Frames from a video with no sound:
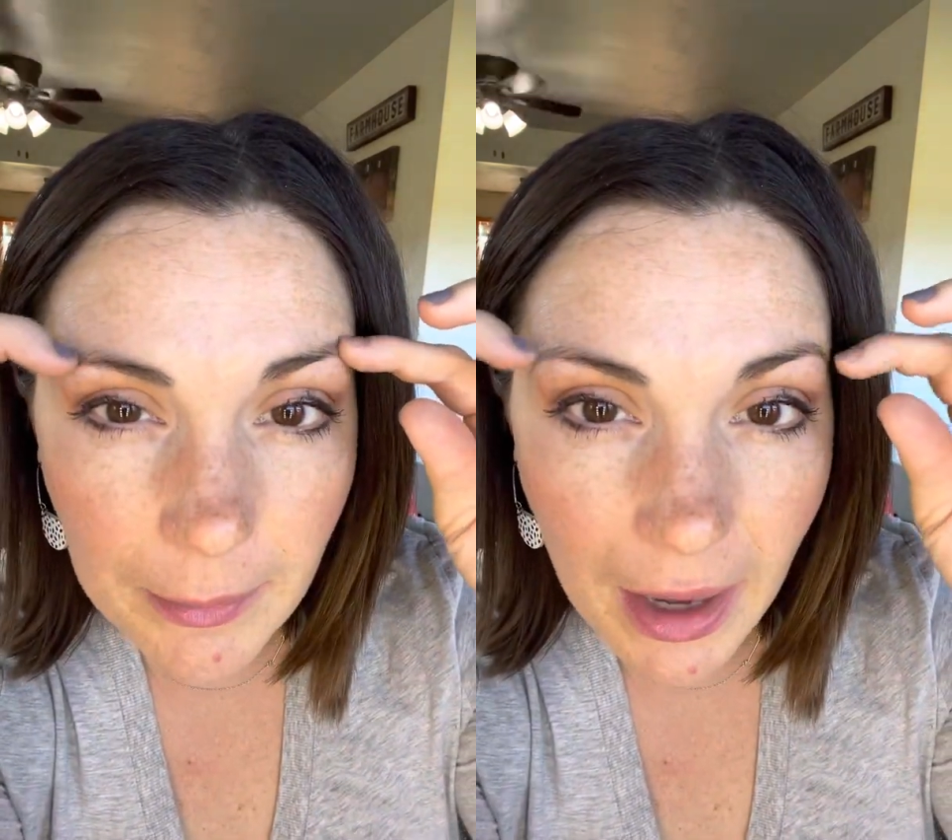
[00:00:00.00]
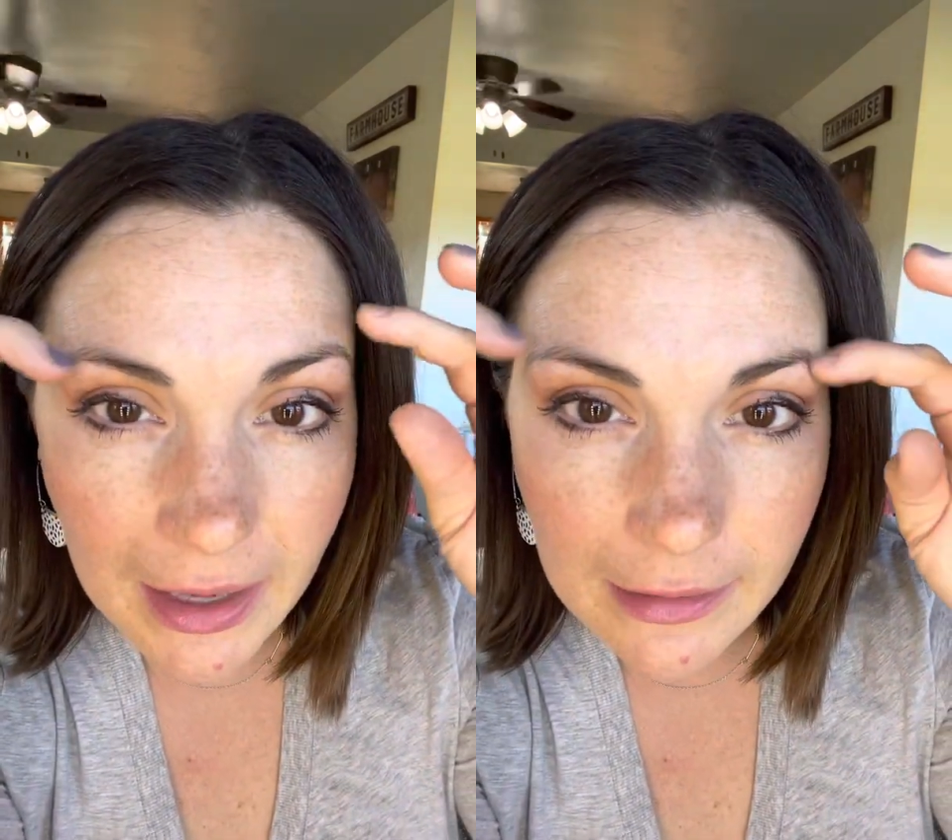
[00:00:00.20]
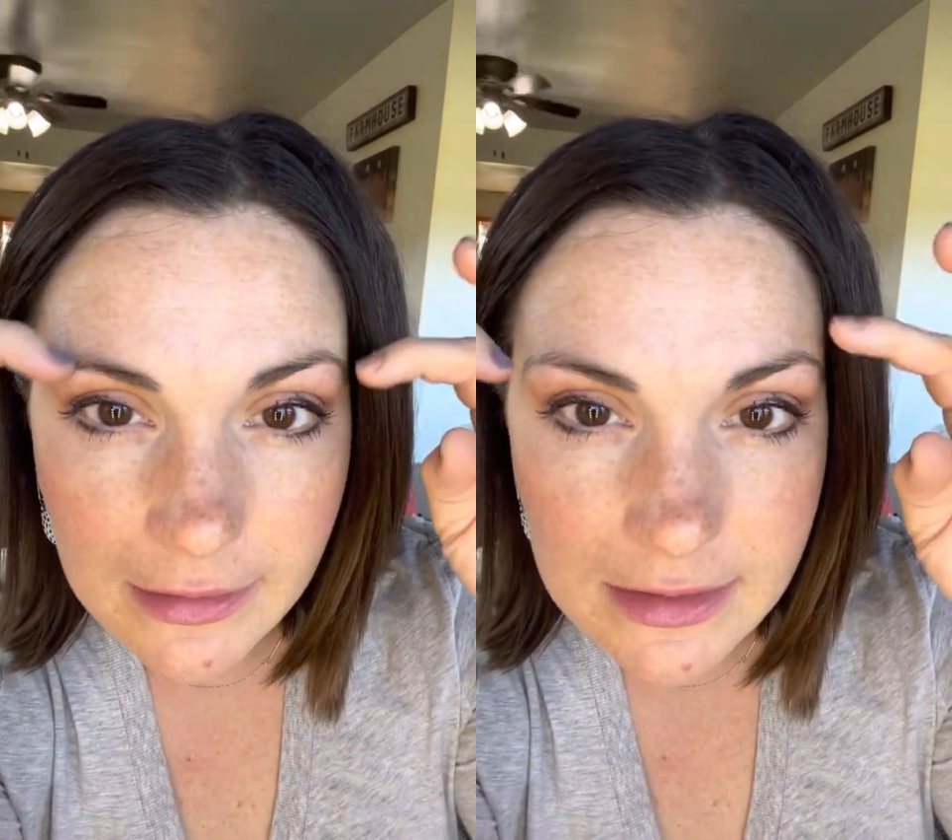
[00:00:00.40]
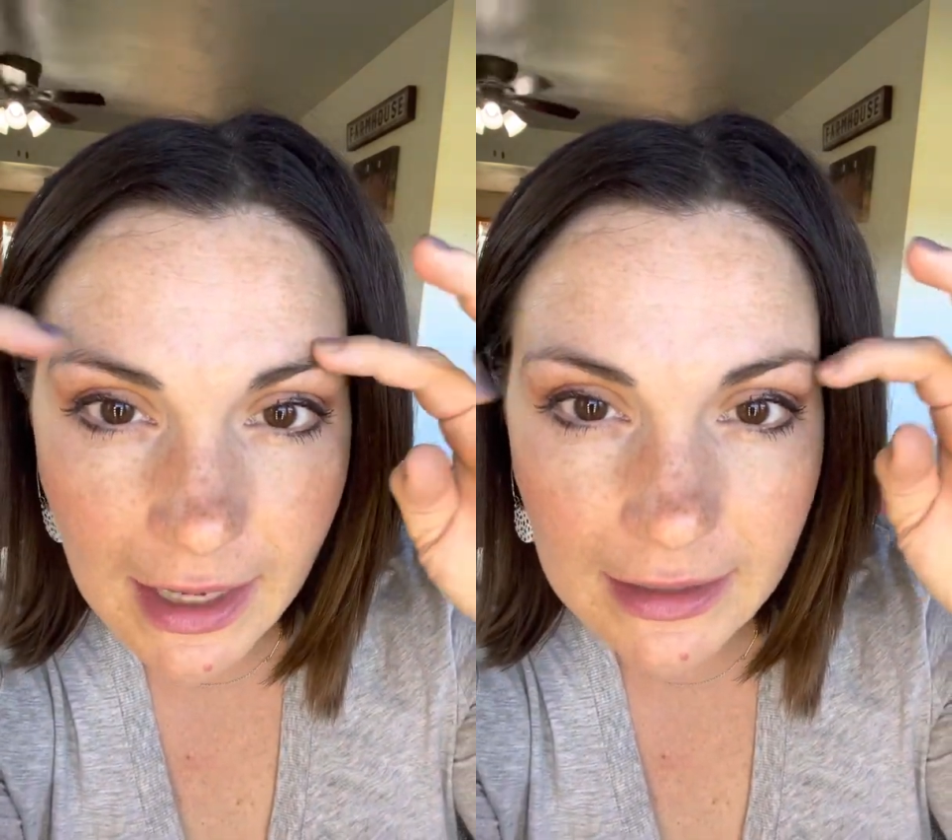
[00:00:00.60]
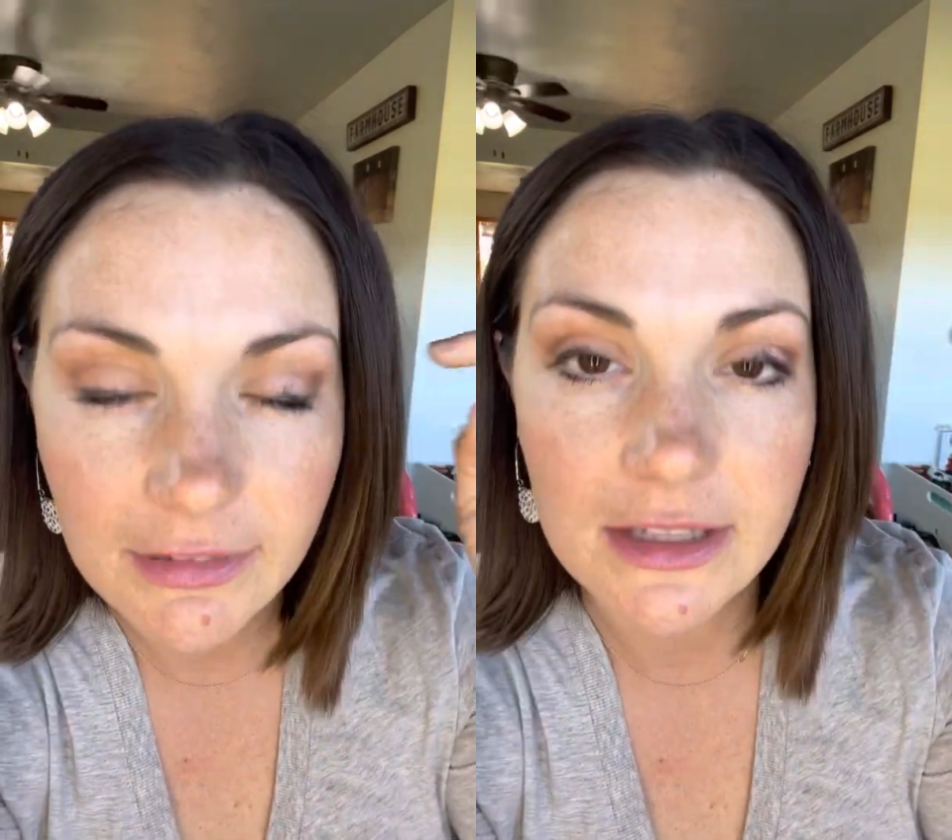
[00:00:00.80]
hairs
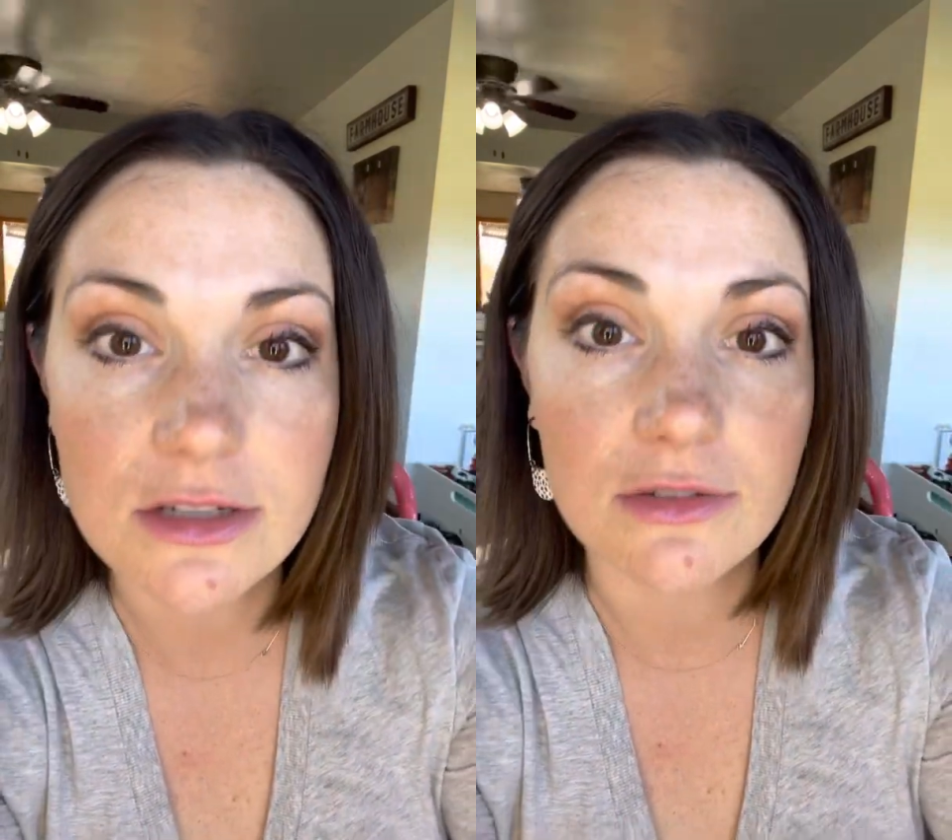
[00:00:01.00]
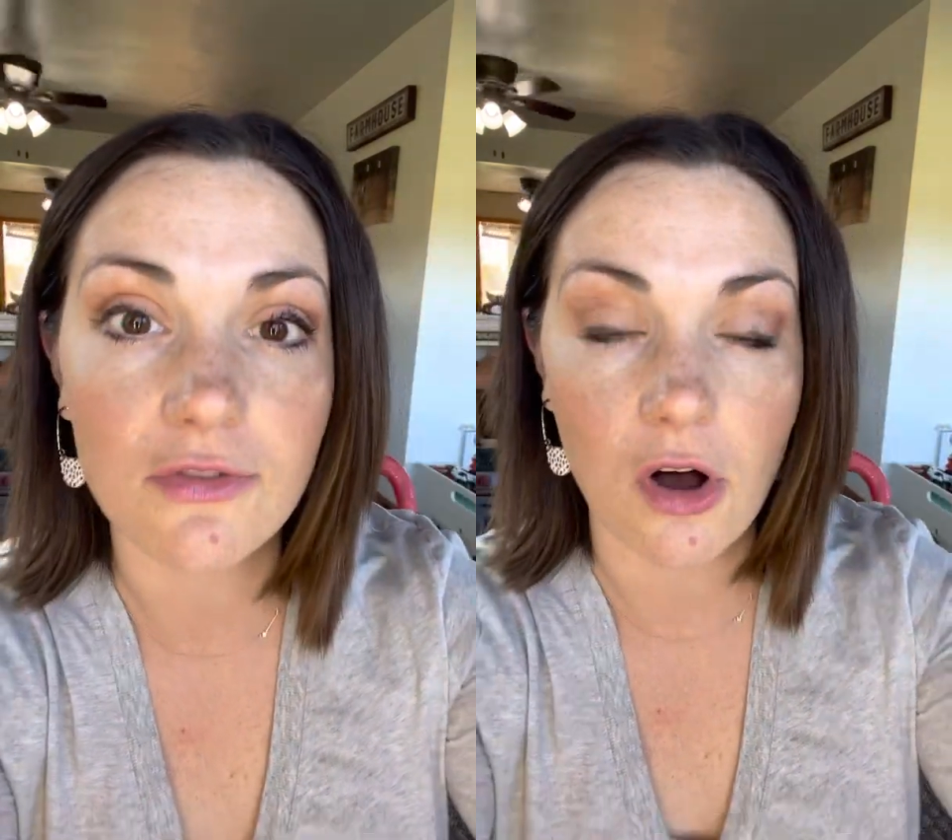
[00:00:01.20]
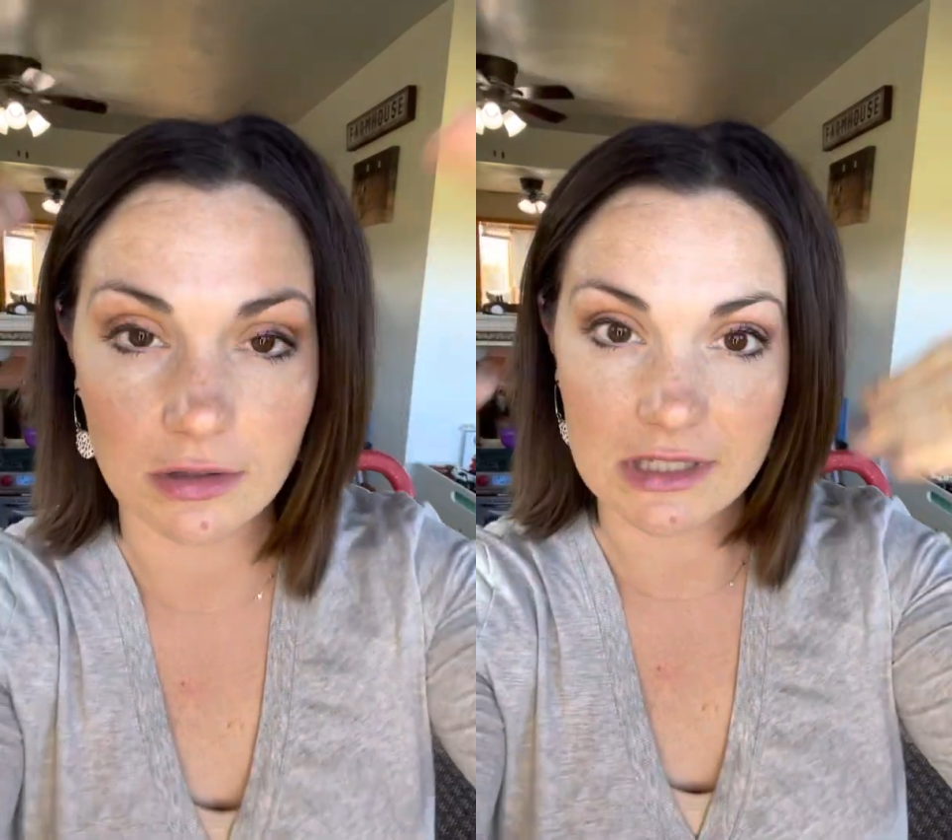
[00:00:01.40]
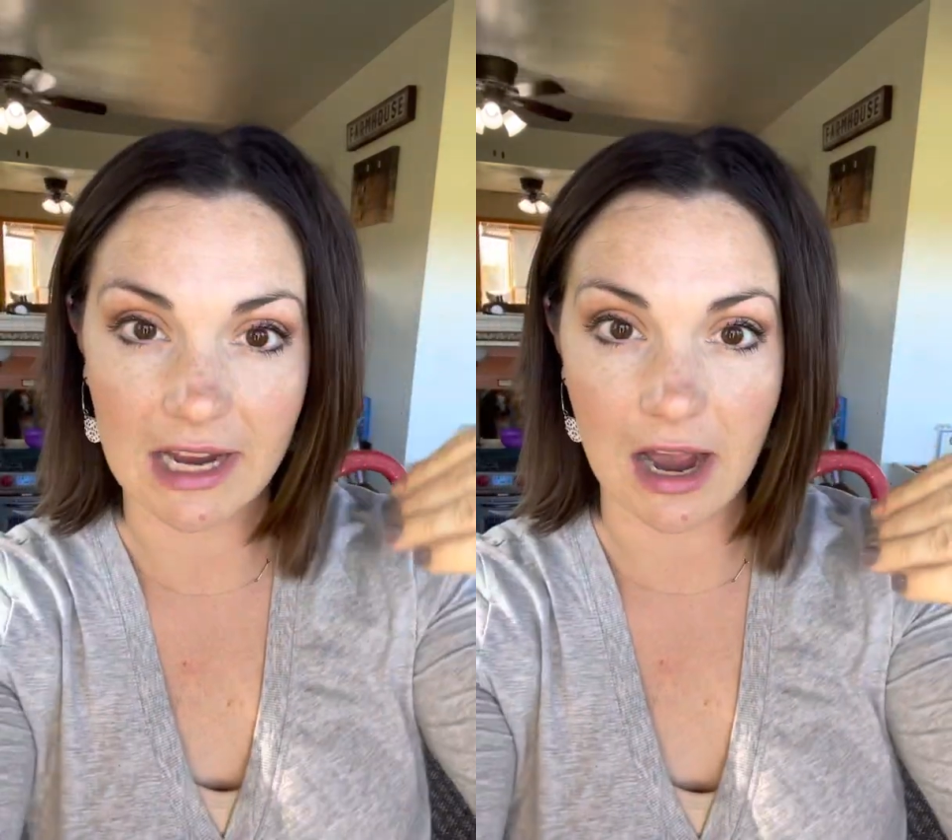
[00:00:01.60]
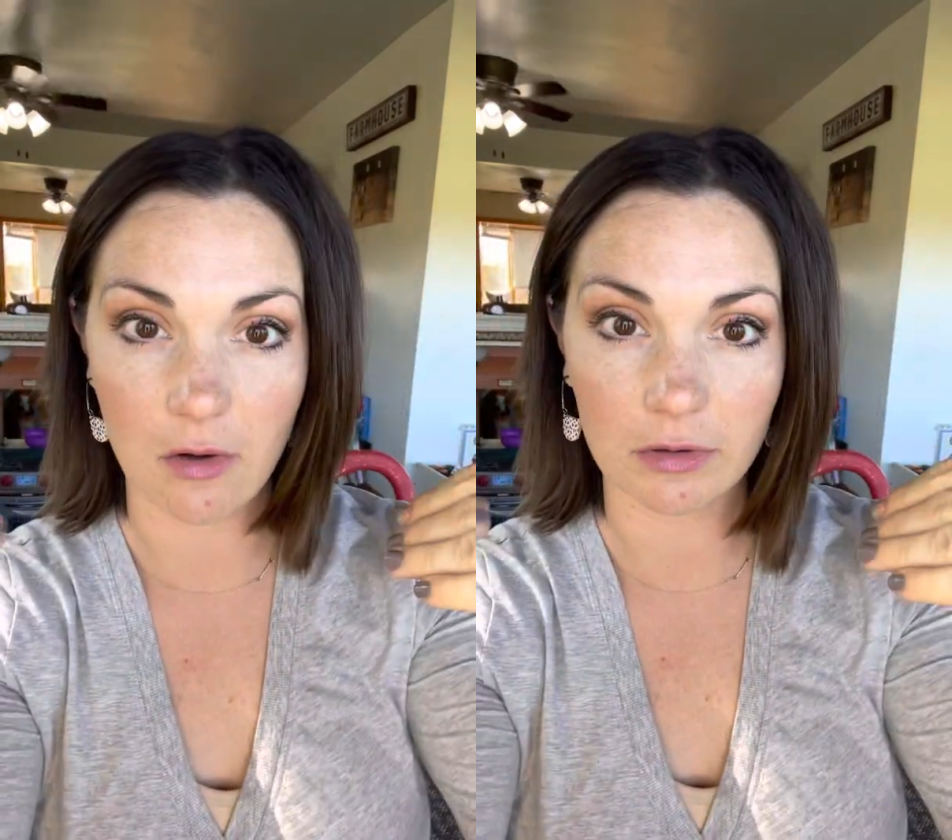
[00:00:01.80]
kind of like to fall
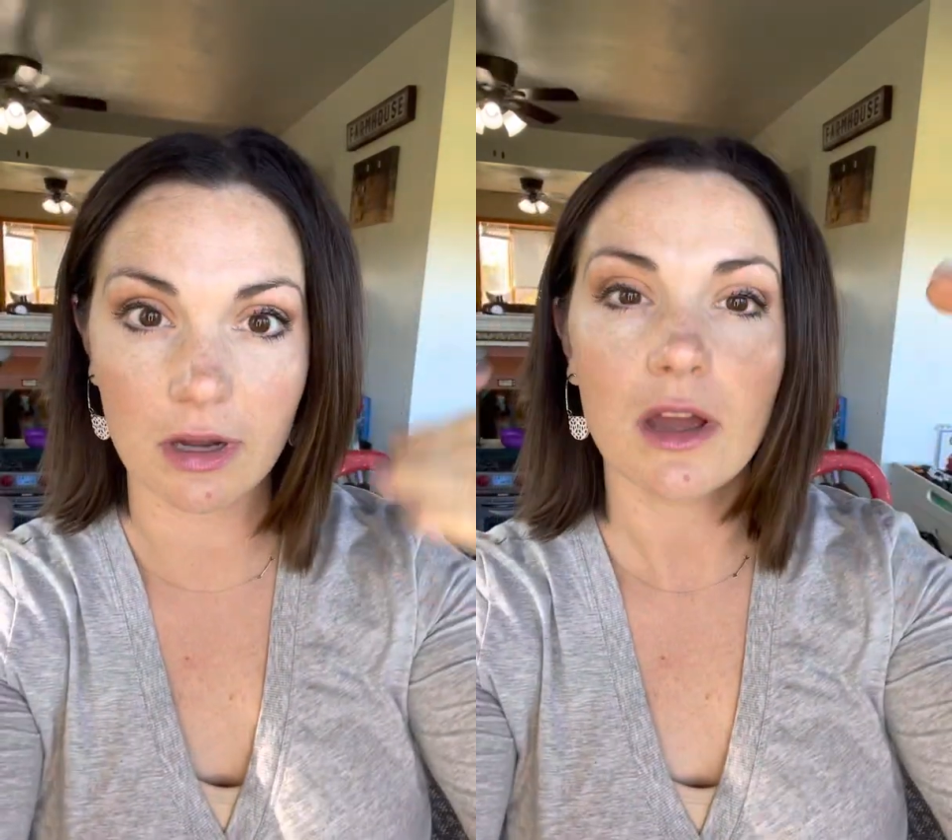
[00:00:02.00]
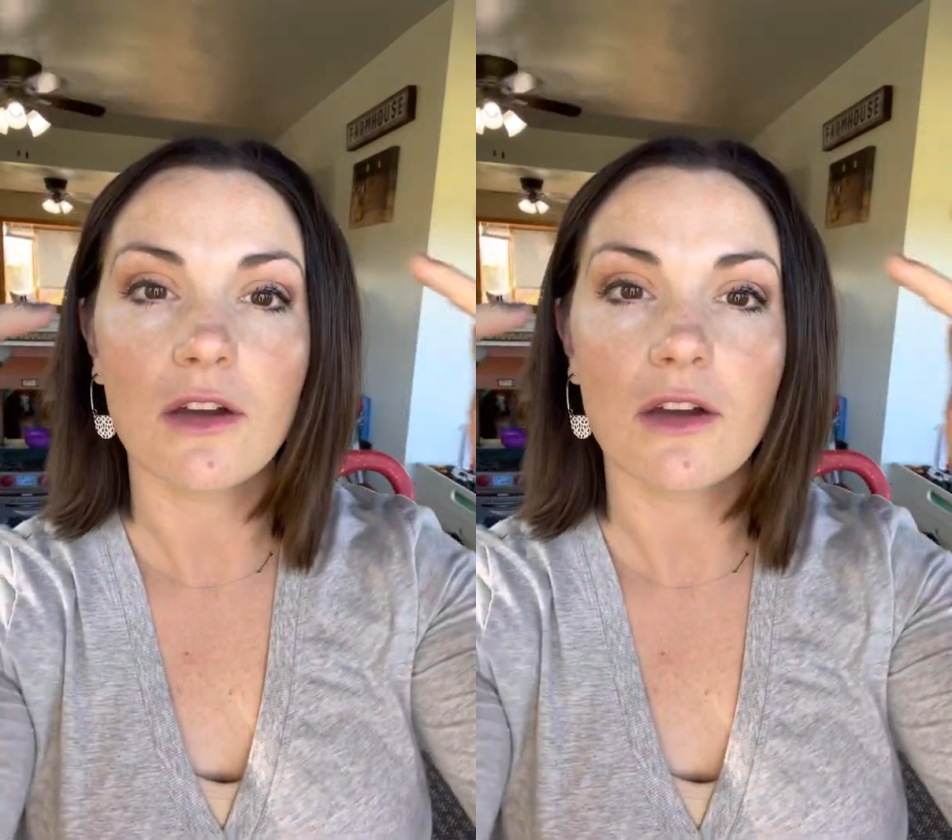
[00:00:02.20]
down